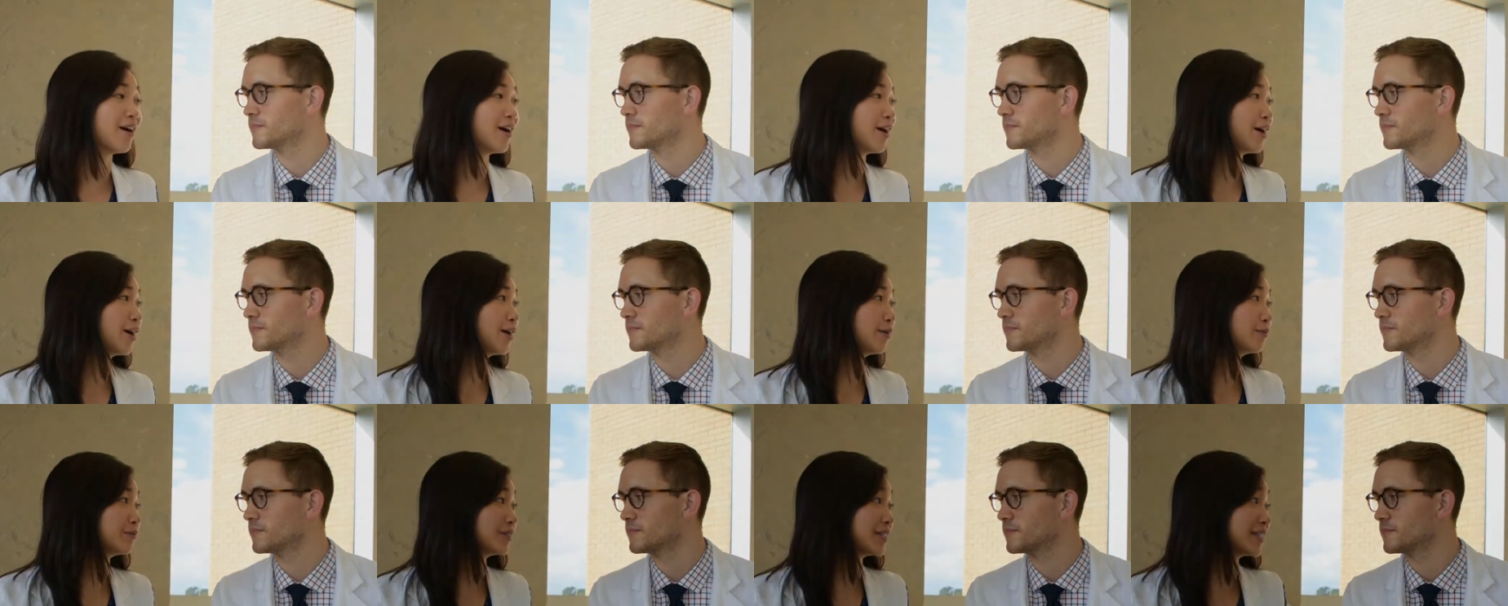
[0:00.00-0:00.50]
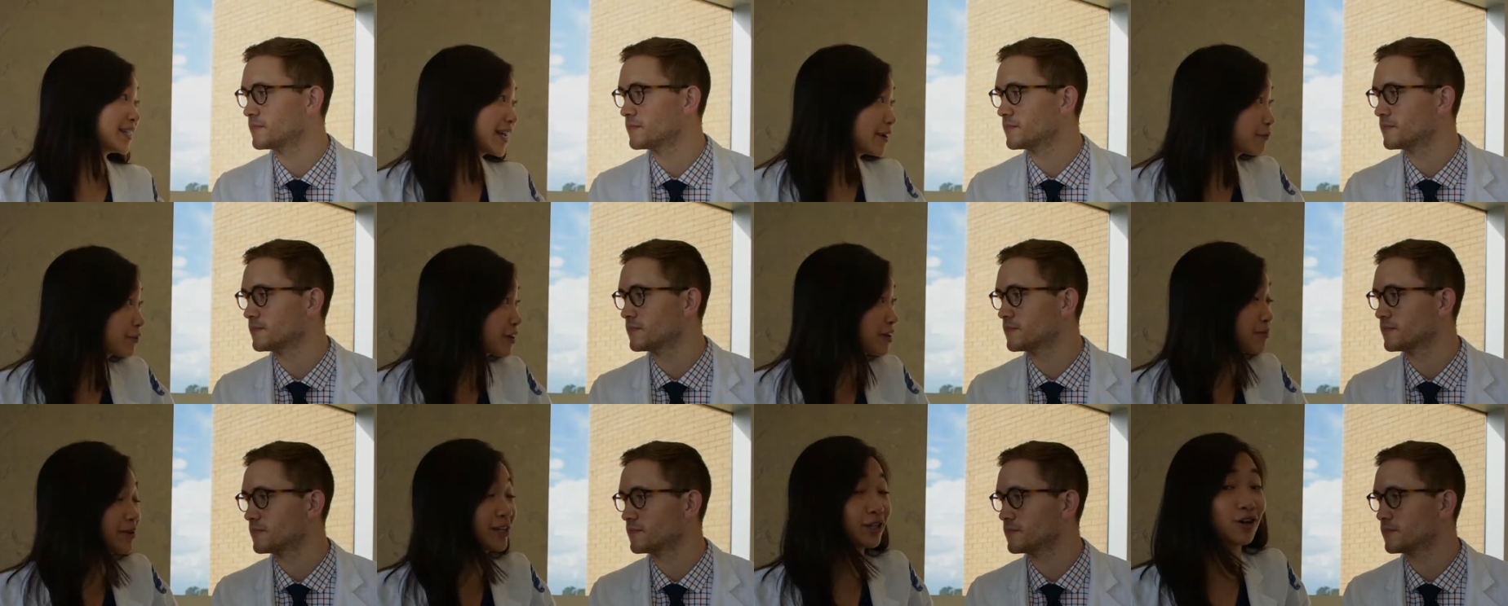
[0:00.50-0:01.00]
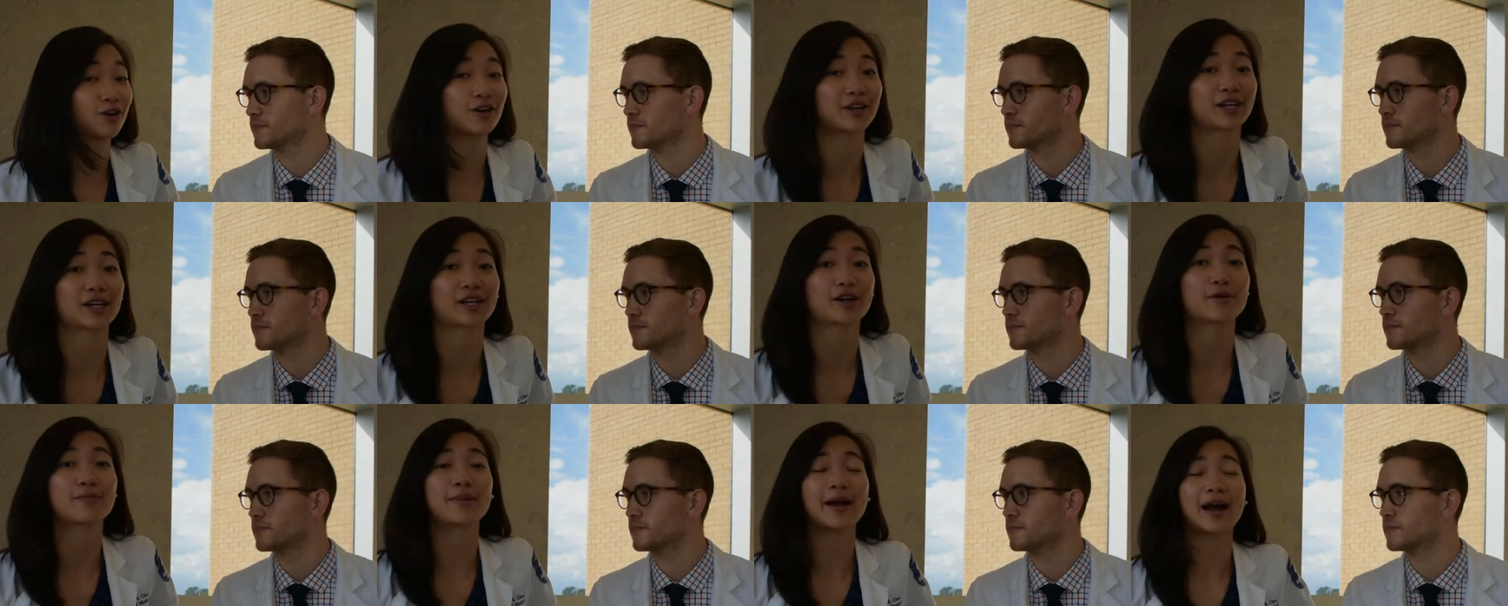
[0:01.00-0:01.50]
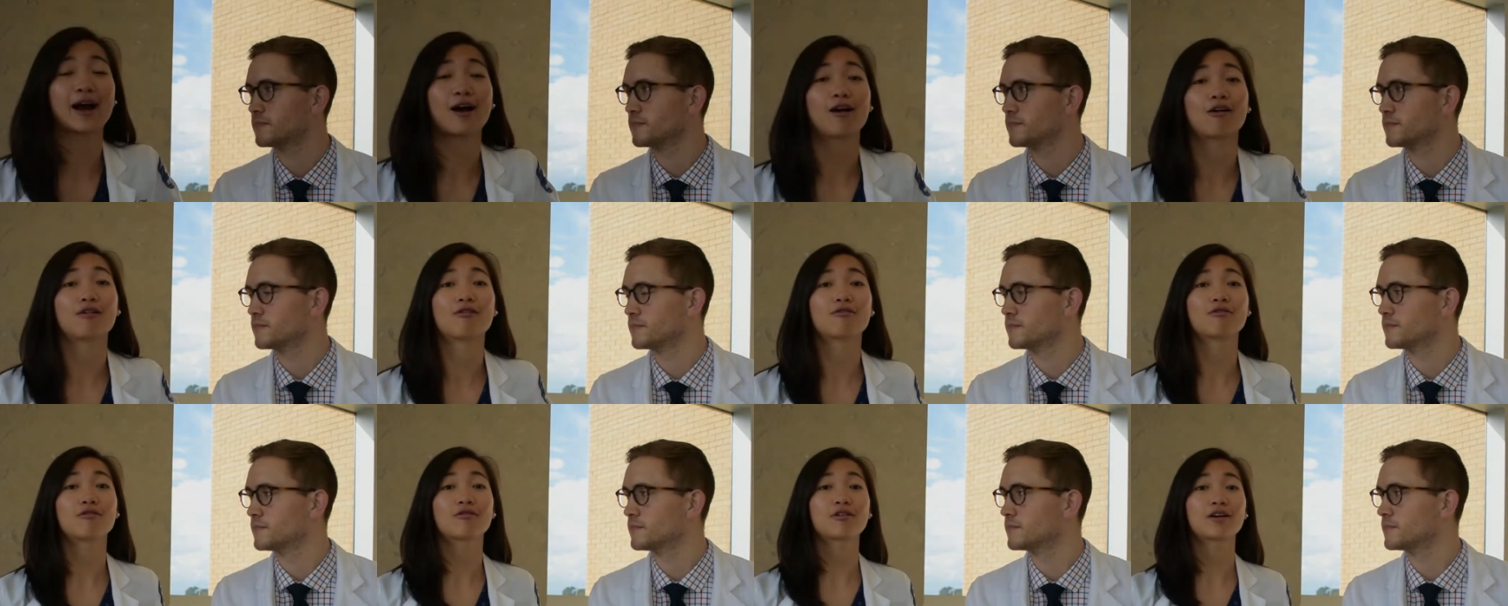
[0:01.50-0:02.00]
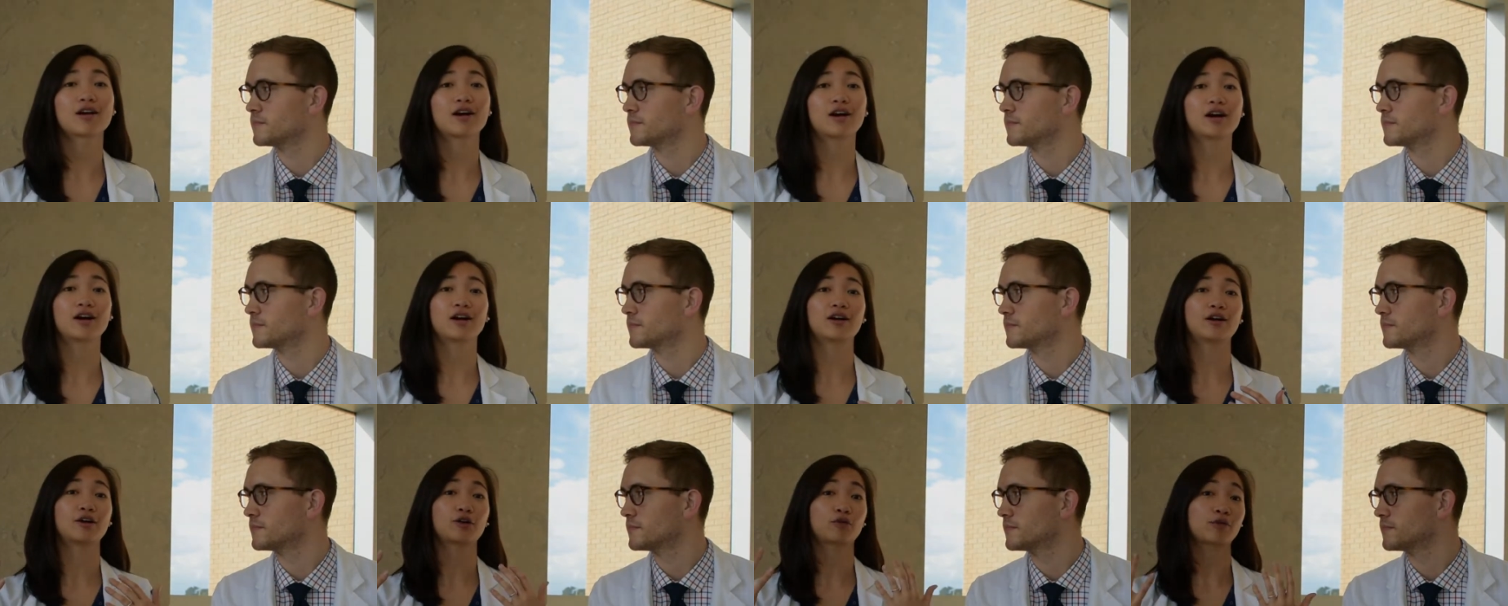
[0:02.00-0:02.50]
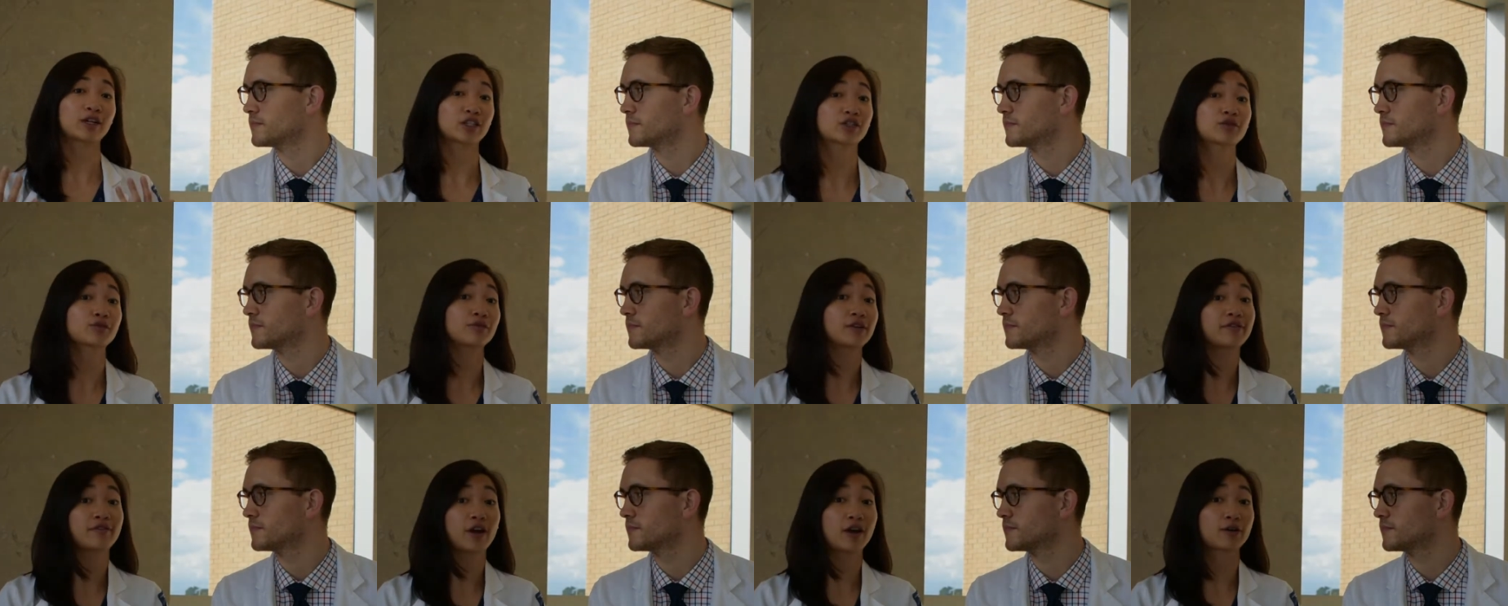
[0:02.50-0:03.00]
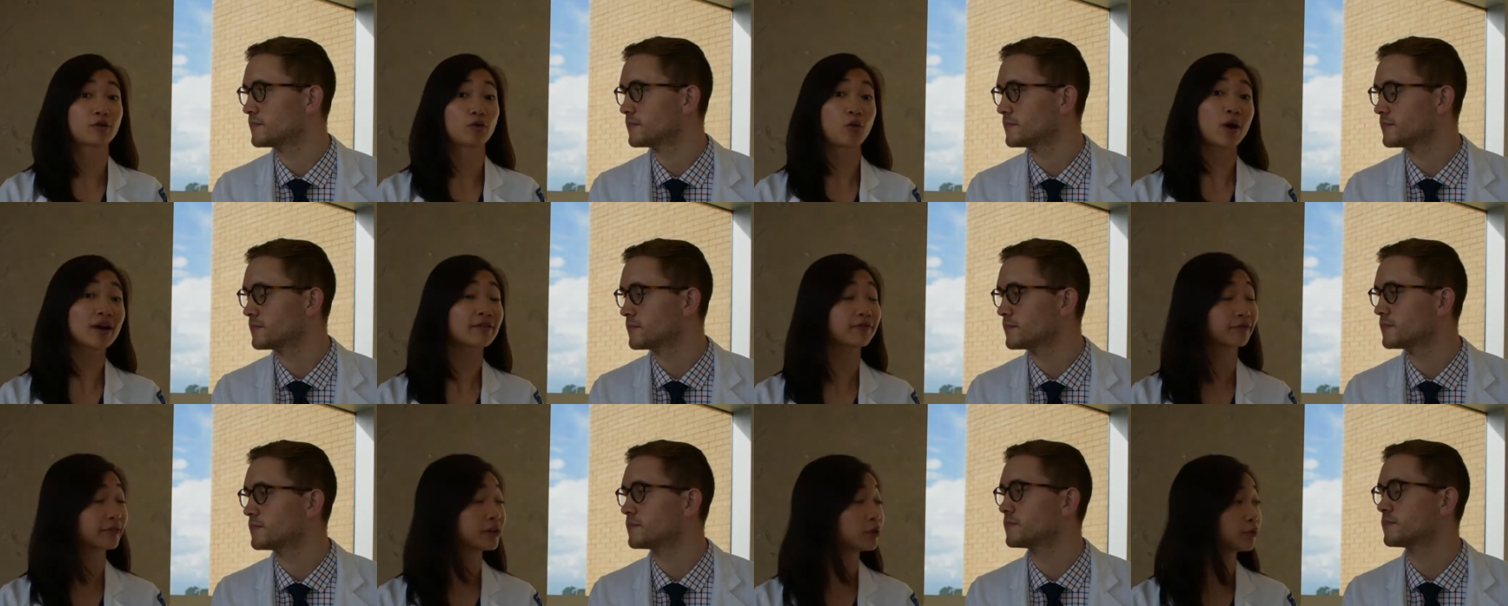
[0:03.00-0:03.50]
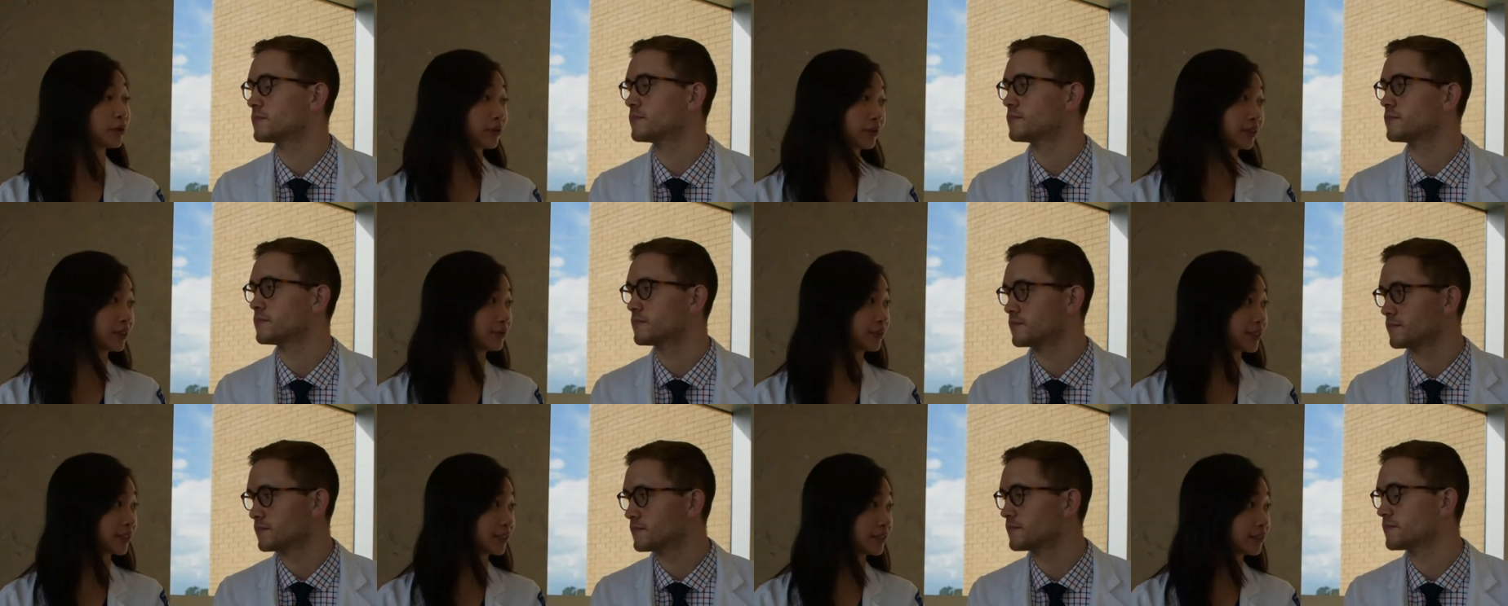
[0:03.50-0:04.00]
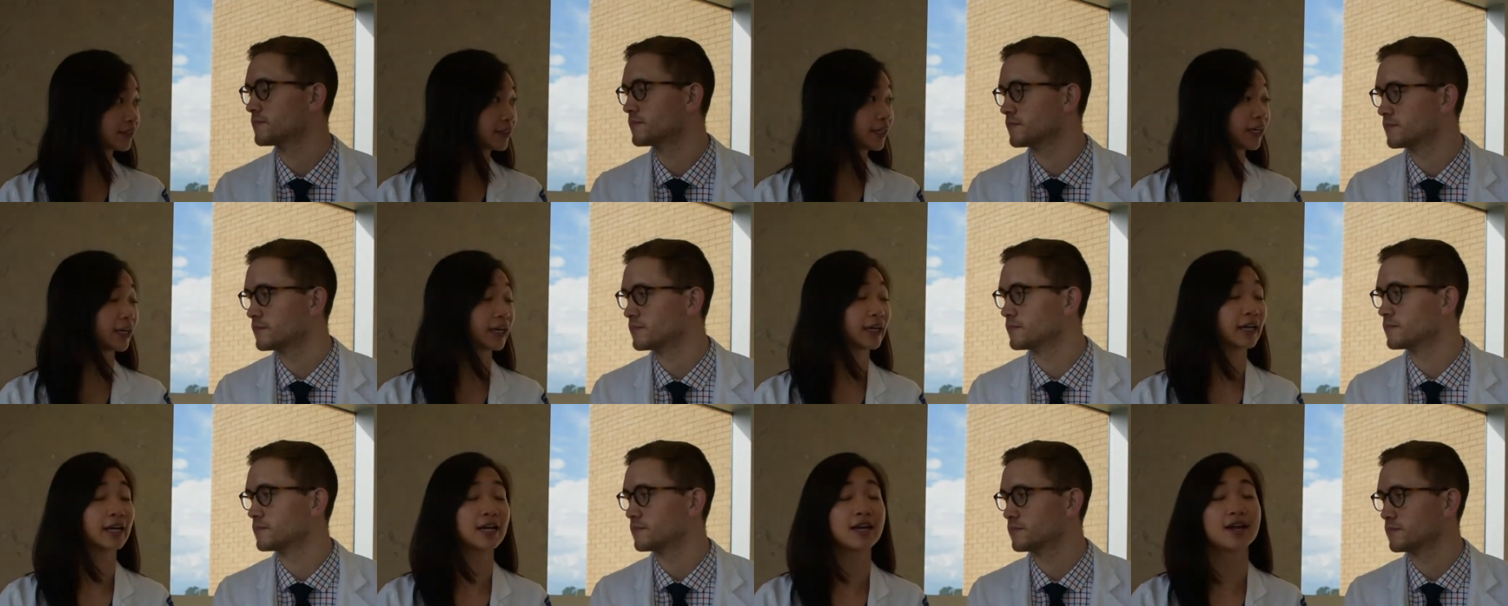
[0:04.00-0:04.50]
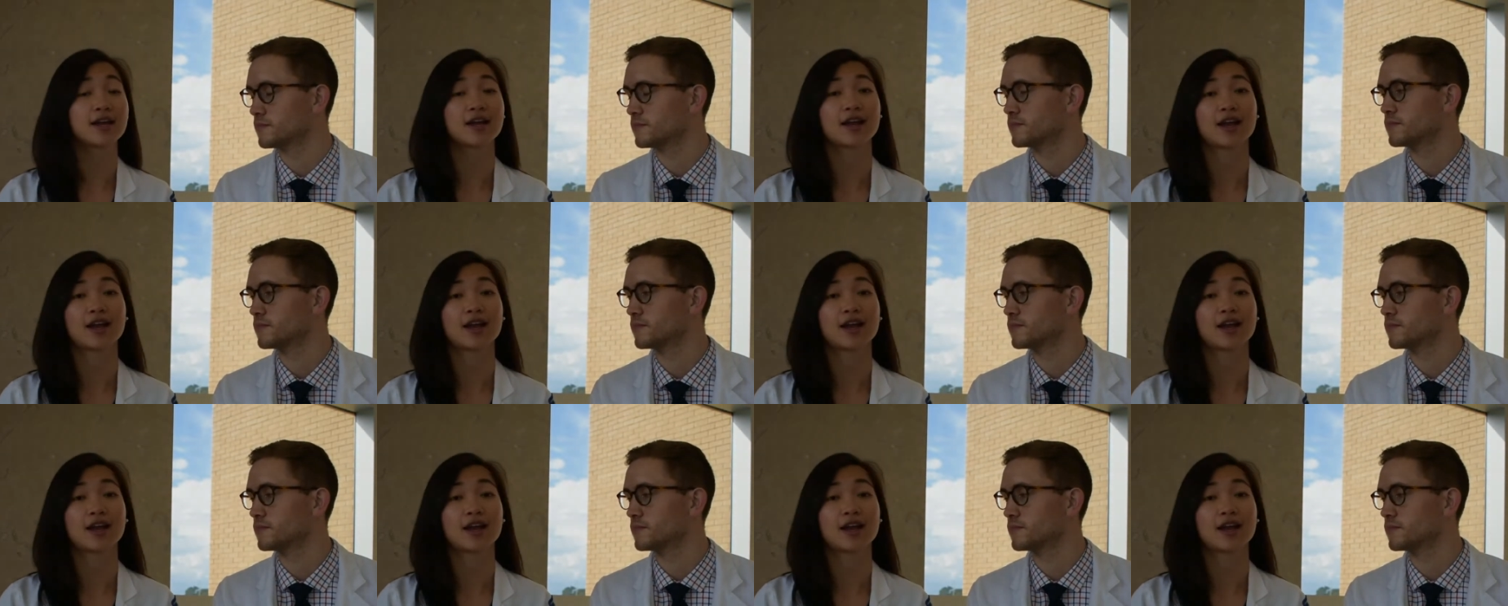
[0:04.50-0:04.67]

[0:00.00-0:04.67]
Speaker 1: Today we're going to be talking about a question we've gotten quite frequently recently,